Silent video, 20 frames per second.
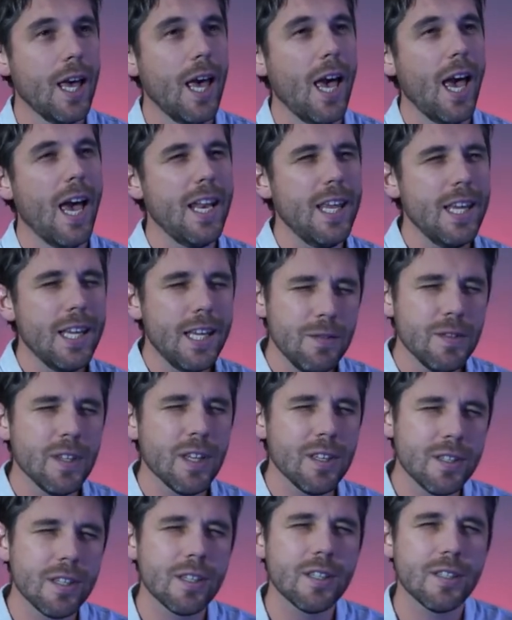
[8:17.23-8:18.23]
and he gives
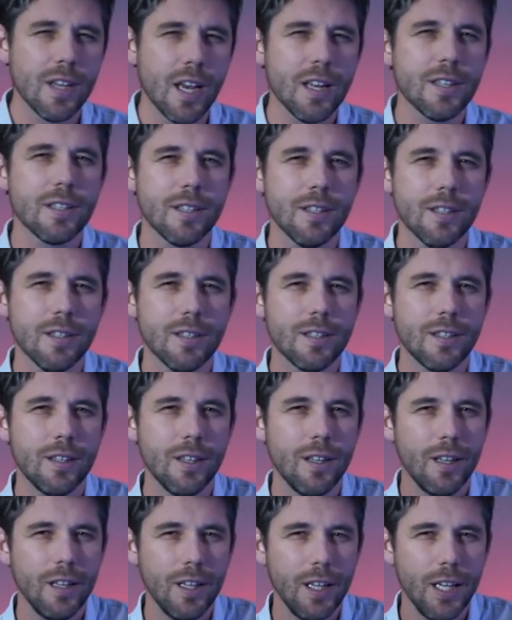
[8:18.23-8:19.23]
us successes
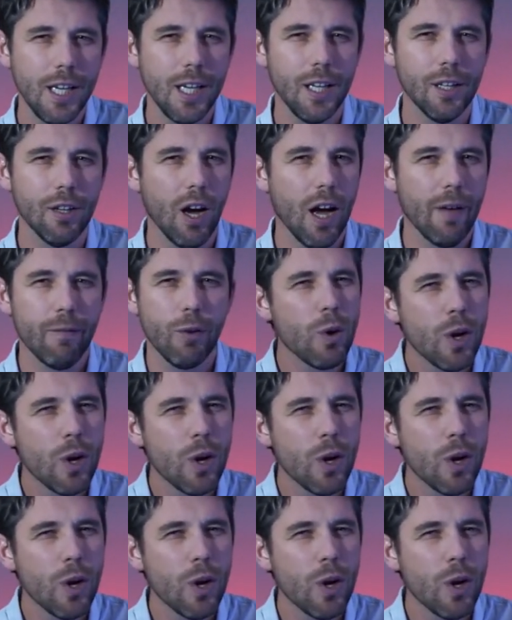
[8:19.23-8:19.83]
in life.